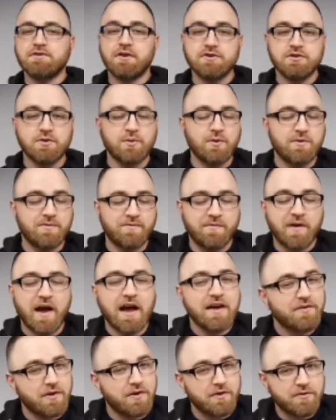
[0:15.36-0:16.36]
There's also a
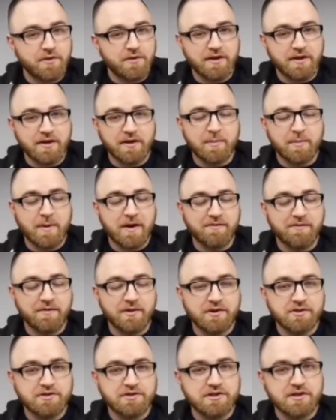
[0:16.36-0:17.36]
500GB
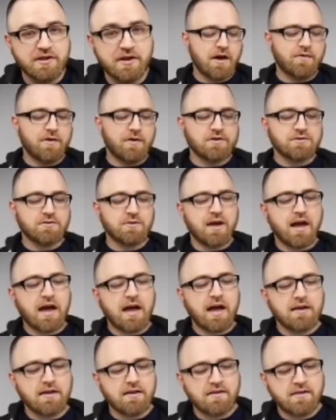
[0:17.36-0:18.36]
version. I've also
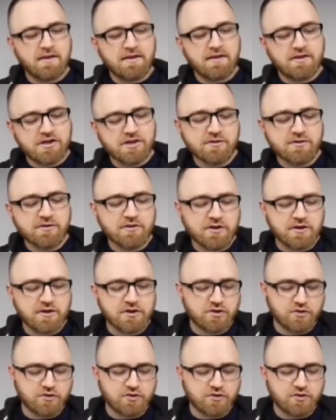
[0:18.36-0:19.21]
got the Shield